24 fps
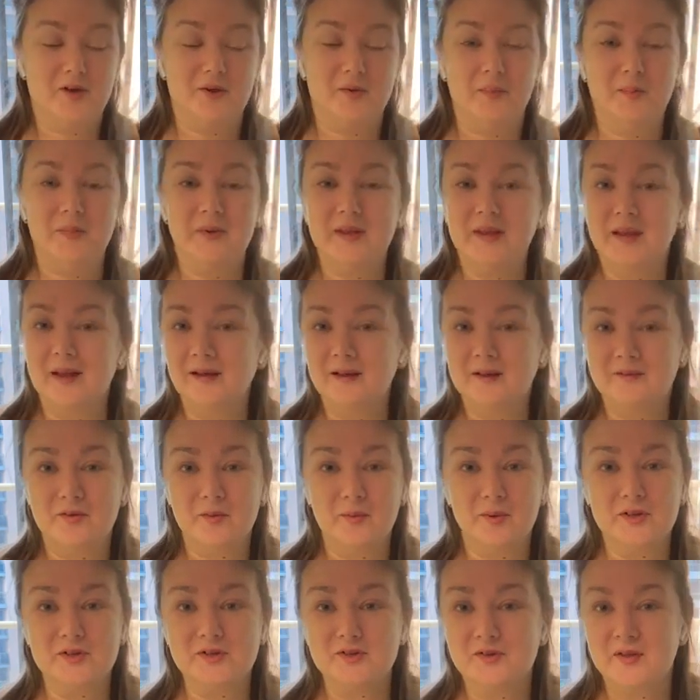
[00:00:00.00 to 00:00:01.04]

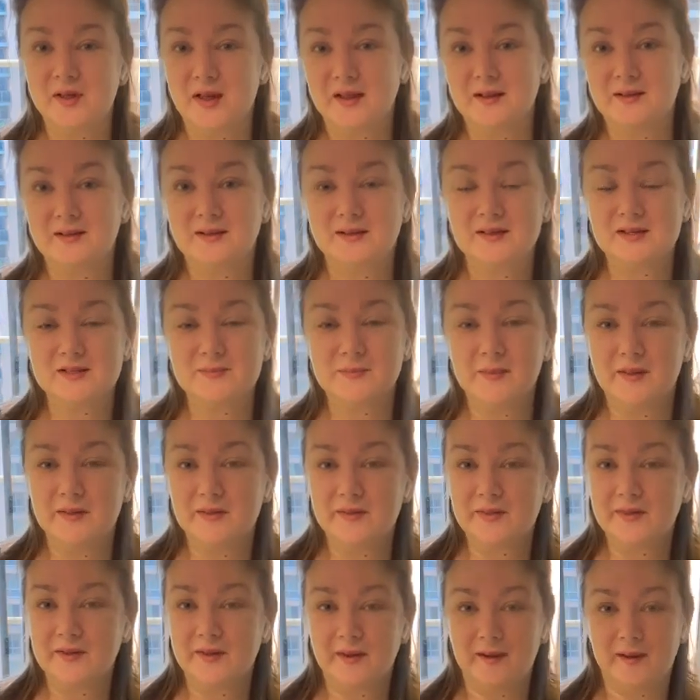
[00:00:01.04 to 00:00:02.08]
Yeah, if you want to do that
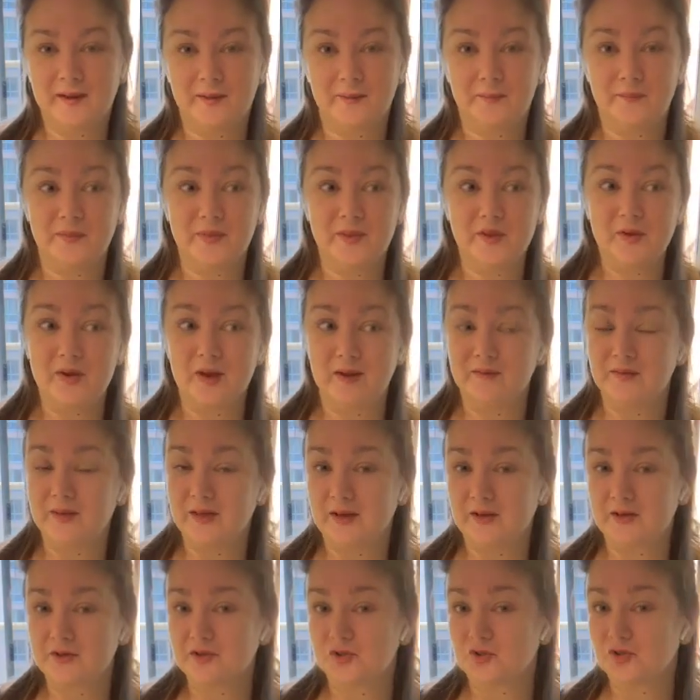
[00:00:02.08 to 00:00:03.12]
this month,
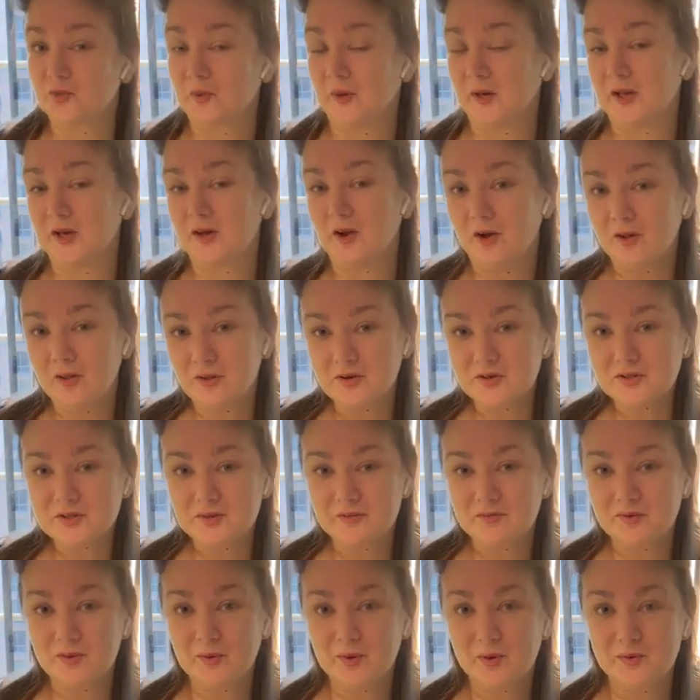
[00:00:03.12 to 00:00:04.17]
you have the extra
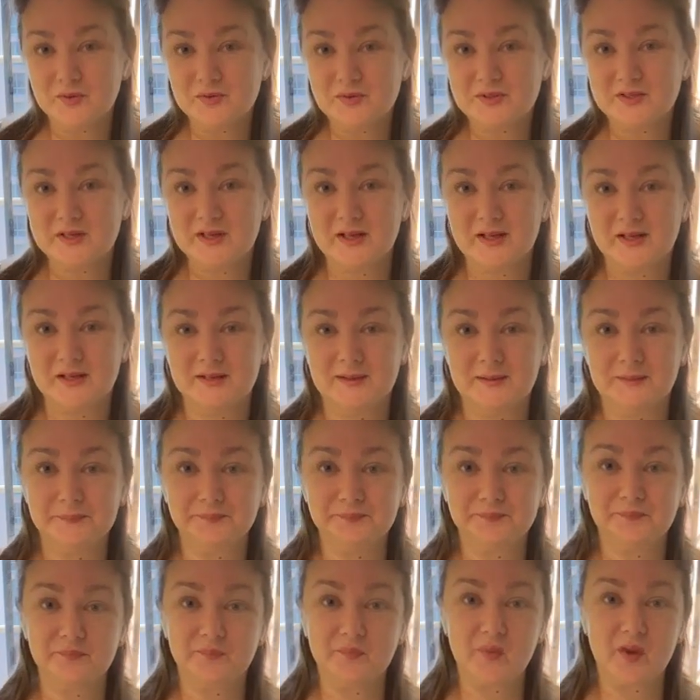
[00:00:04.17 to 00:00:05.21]
$20 if you host
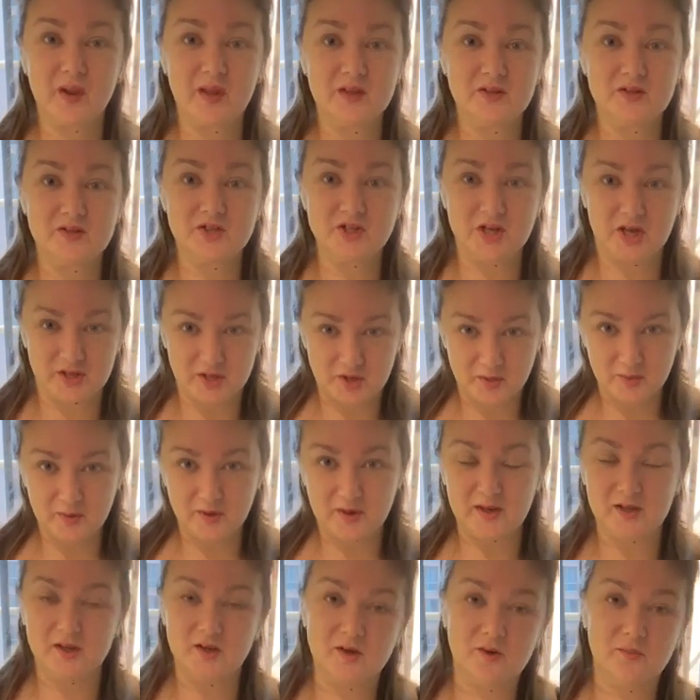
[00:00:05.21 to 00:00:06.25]
in
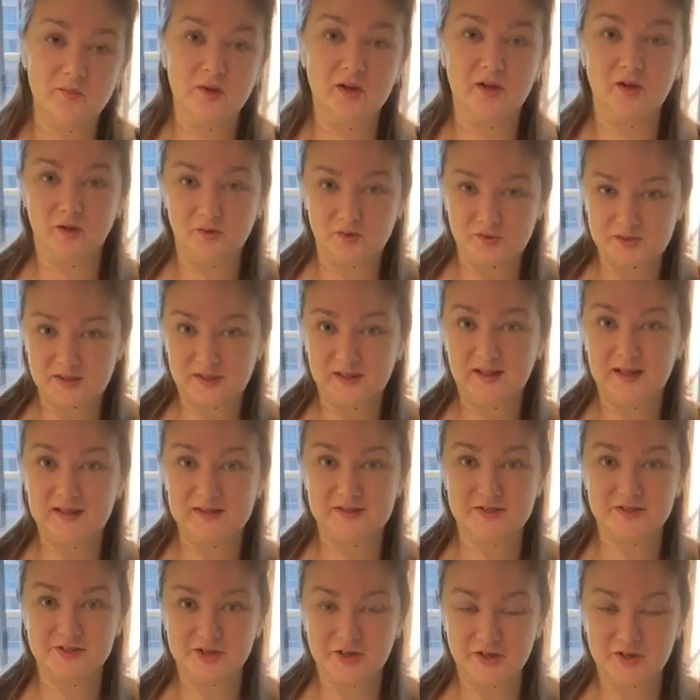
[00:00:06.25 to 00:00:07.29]
January and we
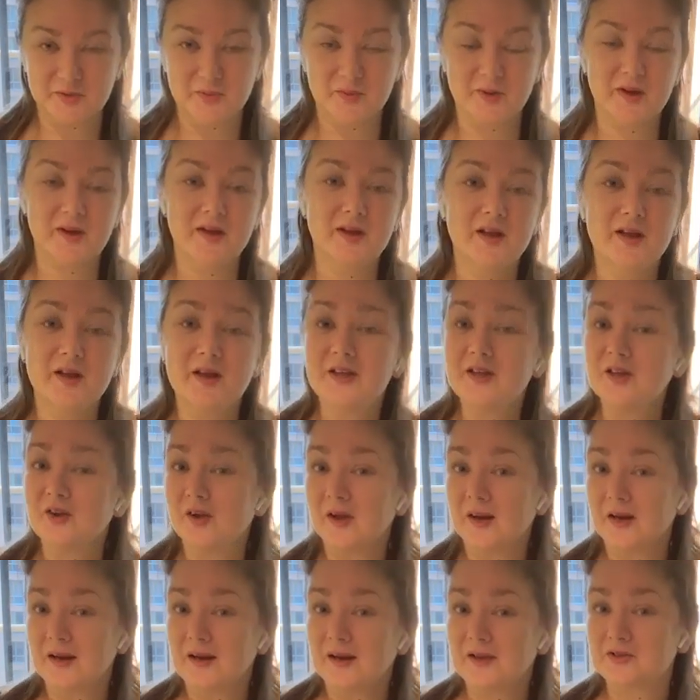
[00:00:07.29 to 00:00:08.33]
close the class in January,
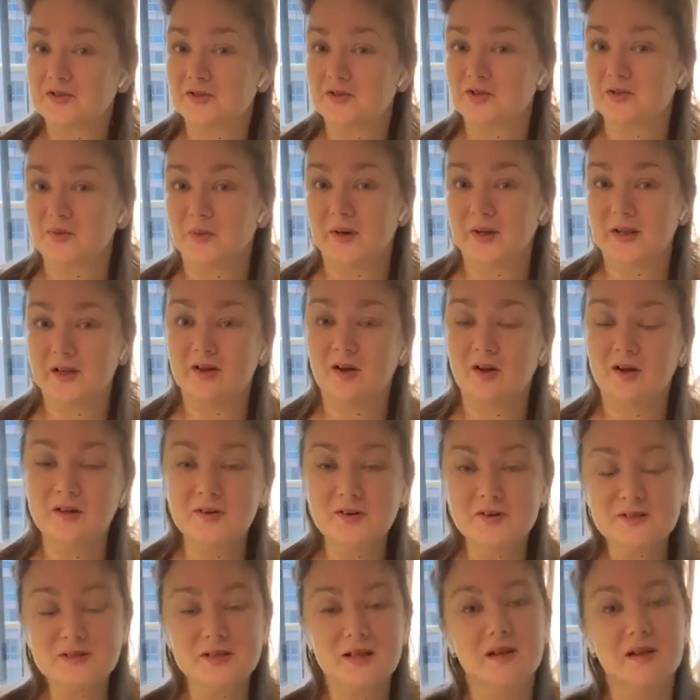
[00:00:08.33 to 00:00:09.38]
you get an extra $20.